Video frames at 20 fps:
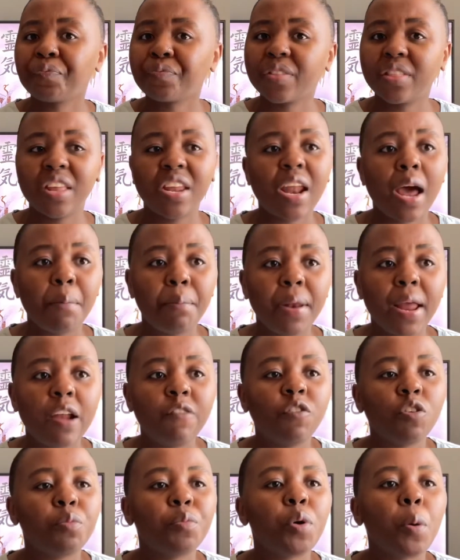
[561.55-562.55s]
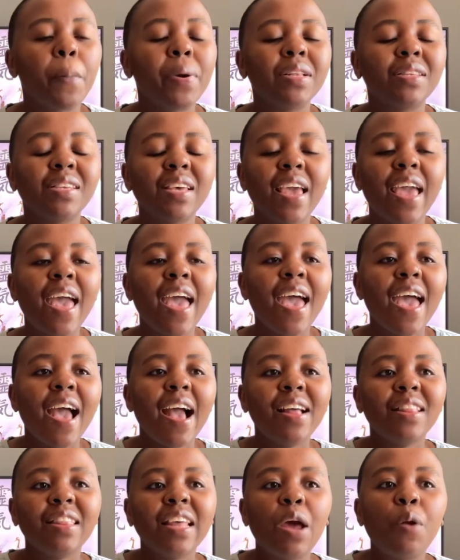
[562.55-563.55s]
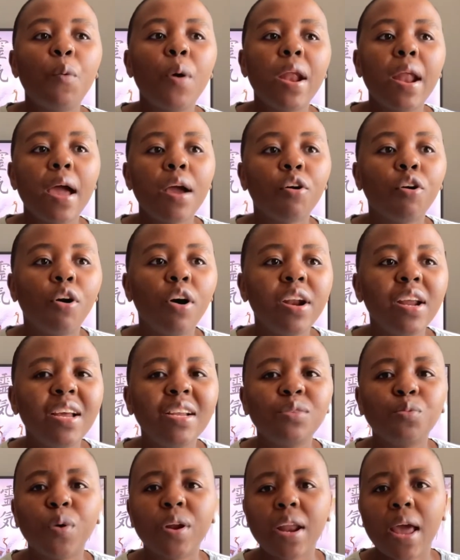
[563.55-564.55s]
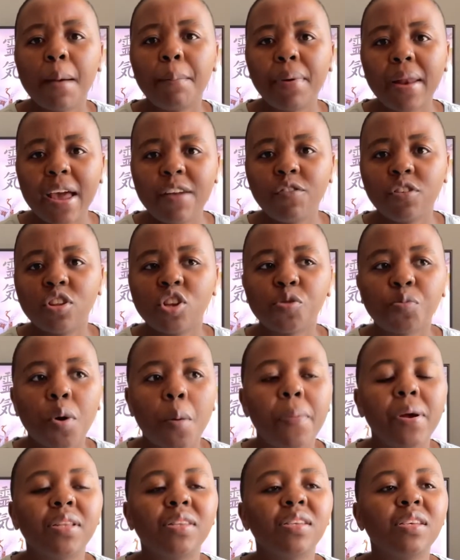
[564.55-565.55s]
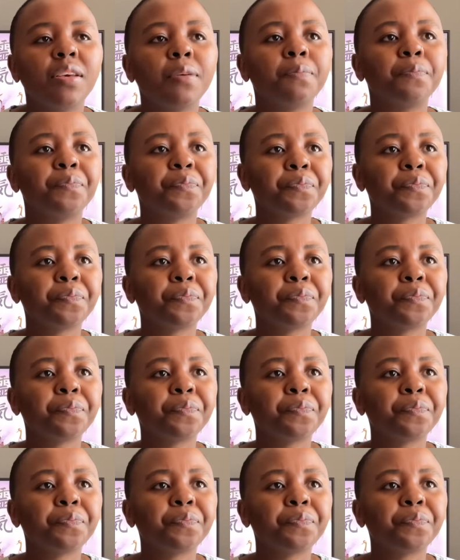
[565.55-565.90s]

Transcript: And then I applied for the property, and then when I applied for this property,